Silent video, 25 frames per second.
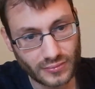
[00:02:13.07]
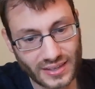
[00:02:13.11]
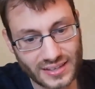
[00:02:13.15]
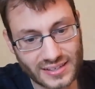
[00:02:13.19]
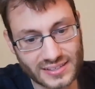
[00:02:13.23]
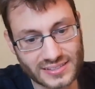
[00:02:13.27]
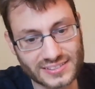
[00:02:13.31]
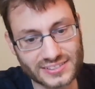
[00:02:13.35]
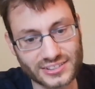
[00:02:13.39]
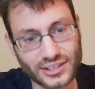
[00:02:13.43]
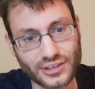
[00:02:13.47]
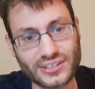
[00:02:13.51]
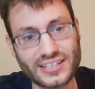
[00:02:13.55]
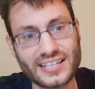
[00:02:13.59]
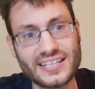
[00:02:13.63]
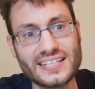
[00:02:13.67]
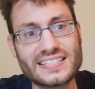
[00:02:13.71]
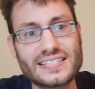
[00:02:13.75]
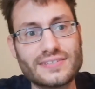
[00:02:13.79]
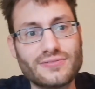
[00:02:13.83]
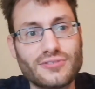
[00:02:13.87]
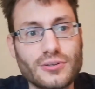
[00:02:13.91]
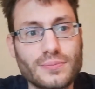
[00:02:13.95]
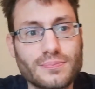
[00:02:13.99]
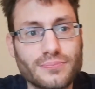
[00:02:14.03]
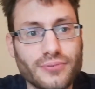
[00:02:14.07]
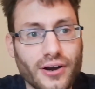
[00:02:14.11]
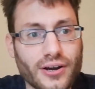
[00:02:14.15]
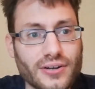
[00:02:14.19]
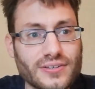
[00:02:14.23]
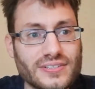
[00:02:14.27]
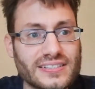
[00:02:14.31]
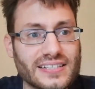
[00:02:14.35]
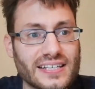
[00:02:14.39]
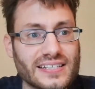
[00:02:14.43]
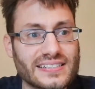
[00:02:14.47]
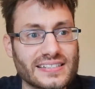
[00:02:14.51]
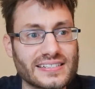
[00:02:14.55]
So the interview
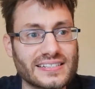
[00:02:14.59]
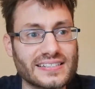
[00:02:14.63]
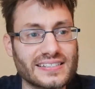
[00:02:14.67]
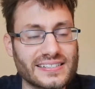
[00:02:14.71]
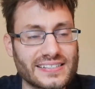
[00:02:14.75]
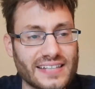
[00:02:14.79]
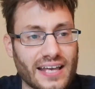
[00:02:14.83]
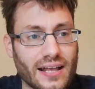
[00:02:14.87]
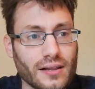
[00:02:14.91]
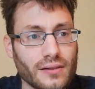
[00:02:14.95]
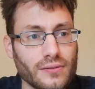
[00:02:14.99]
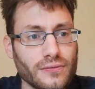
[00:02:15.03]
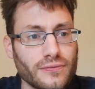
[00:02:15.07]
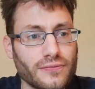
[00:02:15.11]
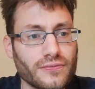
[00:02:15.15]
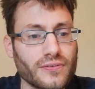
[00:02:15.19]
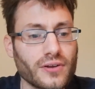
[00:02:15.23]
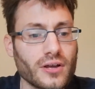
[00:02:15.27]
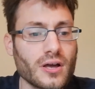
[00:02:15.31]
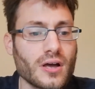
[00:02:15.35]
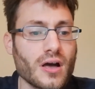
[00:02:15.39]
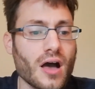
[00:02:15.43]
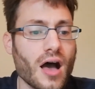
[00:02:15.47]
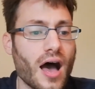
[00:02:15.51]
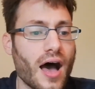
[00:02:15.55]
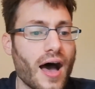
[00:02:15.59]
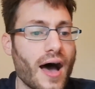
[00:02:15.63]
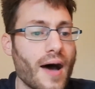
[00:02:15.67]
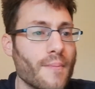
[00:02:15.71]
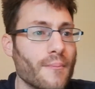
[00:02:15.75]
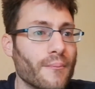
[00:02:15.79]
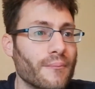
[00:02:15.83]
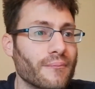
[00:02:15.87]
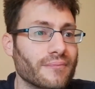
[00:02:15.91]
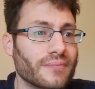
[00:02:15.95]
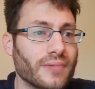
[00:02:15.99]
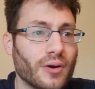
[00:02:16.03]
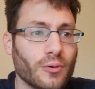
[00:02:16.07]
process itself, I
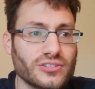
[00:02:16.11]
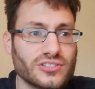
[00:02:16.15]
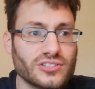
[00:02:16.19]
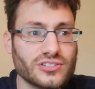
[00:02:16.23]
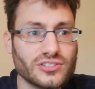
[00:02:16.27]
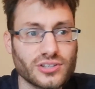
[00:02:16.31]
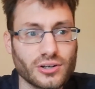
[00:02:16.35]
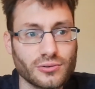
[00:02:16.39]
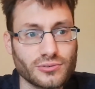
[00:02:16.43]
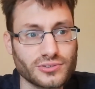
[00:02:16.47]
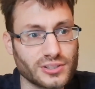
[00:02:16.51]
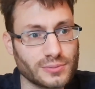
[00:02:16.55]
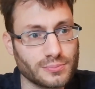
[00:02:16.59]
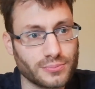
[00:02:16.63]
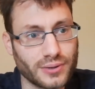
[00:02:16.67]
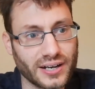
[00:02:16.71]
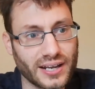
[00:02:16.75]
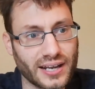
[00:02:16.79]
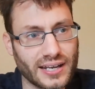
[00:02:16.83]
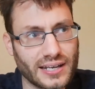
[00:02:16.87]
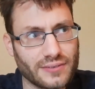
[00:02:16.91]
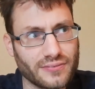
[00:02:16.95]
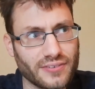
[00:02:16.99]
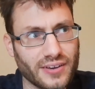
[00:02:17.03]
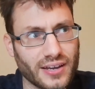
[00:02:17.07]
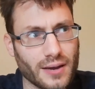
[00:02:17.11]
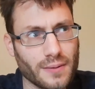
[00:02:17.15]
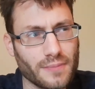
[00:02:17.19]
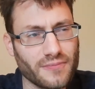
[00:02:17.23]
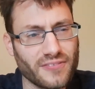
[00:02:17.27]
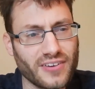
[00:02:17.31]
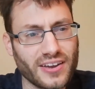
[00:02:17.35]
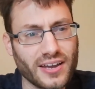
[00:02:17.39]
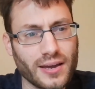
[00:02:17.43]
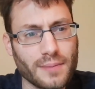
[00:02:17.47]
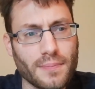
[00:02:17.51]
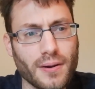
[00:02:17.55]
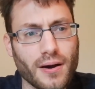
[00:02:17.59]
wasn't told to bring anything. I
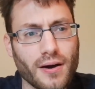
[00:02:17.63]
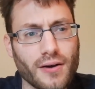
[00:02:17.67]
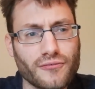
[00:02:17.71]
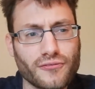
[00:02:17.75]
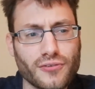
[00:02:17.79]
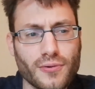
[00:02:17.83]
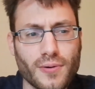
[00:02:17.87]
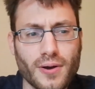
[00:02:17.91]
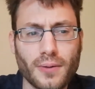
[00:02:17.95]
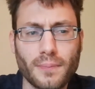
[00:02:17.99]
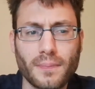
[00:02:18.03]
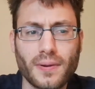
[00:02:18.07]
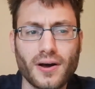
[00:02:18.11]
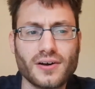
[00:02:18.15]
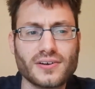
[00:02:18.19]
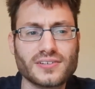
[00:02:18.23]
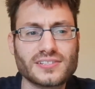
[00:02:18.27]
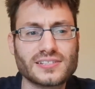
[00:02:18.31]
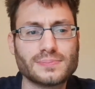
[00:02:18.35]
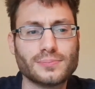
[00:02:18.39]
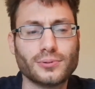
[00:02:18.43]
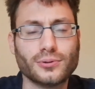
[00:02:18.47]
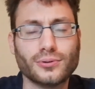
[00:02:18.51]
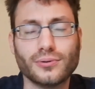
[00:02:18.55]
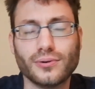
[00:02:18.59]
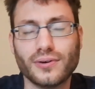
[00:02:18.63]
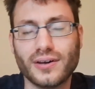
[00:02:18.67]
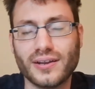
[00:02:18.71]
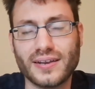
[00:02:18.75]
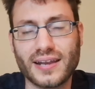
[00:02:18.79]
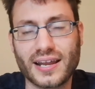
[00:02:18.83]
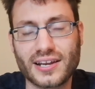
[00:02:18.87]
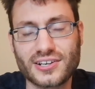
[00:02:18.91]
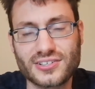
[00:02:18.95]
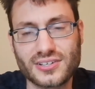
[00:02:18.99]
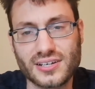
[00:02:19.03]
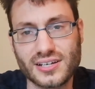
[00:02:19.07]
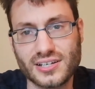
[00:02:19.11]
think apart from my passport and
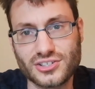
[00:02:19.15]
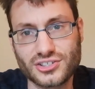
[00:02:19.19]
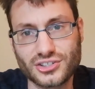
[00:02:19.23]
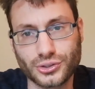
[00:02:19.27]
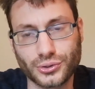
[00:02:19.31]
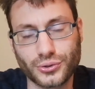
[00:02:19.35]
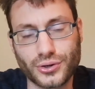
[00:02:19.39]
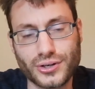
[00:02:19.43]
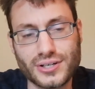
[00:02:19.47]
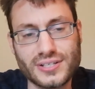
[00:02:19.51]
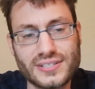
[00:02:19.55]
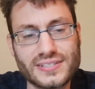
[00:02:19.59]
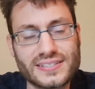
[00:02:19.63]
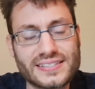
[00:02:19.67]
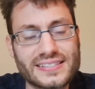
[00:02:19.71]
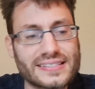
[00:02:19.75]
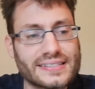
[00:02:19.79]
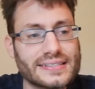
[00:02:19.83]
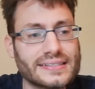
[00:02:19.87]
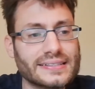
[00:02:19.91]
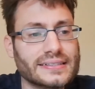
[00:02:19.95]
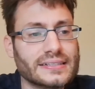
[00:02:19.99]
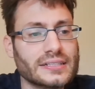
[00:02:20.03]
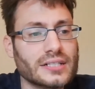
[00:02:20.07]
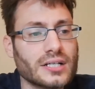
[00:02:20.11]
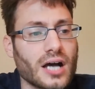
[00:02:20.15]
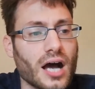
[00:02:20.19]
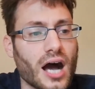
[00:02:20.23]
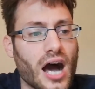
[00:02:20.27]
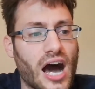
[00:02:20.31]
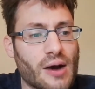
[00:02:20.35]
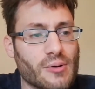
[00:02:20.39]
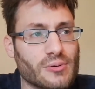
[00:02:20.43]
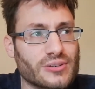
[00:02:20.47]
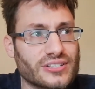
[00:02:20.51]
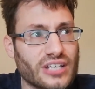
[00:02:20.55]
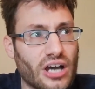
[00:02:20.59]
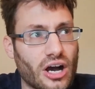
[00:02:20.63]
national insurance, I
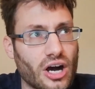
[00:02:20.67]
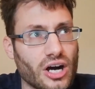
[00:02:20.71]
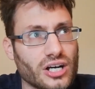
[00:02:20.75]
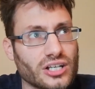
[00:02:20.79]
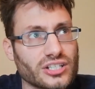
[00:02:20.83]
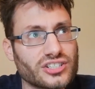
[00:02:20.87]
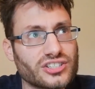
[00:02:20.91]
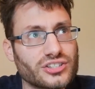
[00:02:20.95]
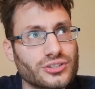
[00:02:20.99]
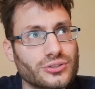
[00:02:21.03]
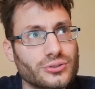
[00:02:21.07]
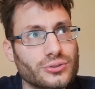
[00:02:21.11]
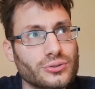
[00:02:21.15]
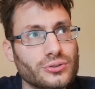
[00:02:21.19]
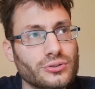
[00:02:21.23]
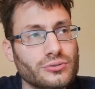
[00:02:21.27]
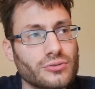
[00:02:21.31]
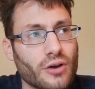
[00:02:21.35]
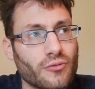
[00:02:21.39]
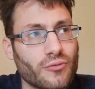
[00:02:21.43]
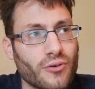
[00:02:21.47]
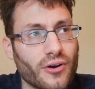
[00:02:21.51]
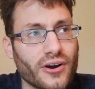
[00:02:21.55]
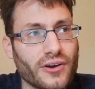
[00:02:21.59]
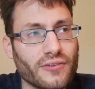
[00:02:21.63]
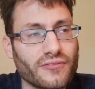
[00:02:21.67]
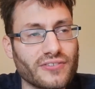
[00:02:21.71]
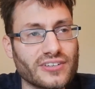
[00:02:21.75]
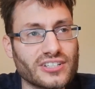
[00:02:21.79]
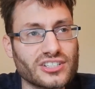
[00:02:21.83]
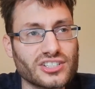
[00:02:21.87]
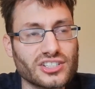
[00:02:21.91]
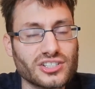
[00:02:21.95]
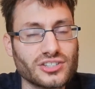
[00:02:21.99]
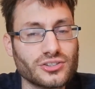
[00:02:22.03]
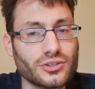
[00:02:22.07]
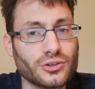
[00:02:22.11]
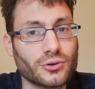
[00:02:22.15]
was asked to arrive at
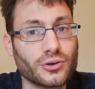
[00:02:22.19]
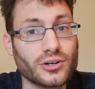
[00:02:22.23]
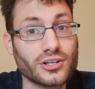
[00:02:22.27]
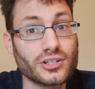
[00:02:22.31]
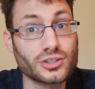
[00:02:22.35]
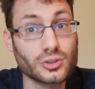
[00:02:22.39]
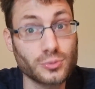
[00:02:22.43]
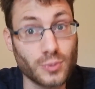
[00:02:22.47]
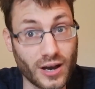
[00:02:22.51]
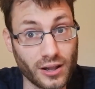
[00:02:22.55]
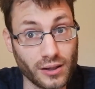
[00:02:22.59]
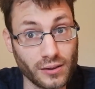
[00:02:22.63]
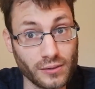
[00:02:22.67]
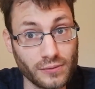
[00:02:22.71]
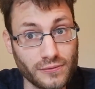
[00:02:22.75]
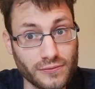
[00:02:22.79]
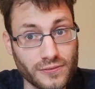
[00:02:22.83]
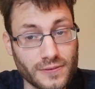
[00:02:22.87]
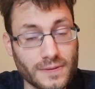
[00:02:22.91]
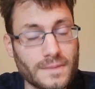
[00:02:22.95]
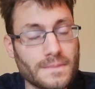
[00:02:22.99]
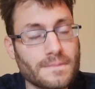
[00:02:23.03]
store at 12.